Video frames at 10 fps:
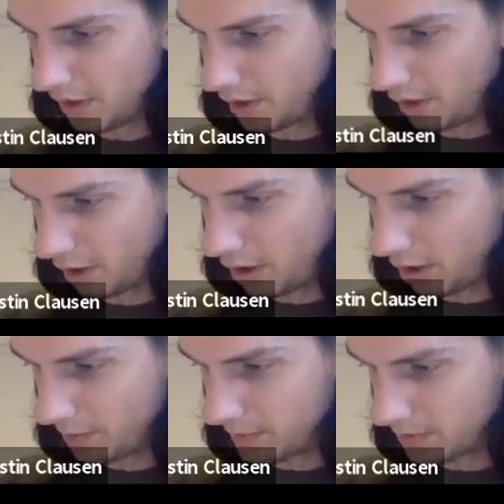
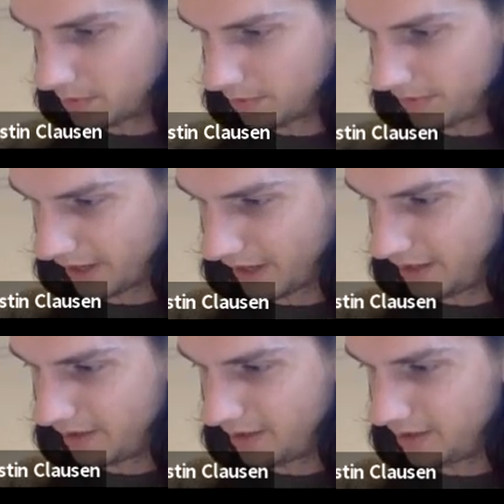R-harms, or in
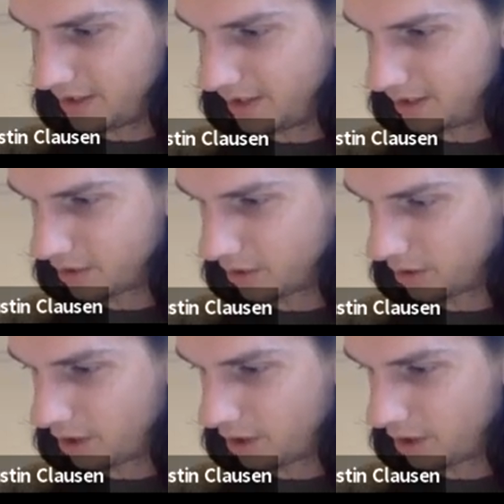fact, indeed internal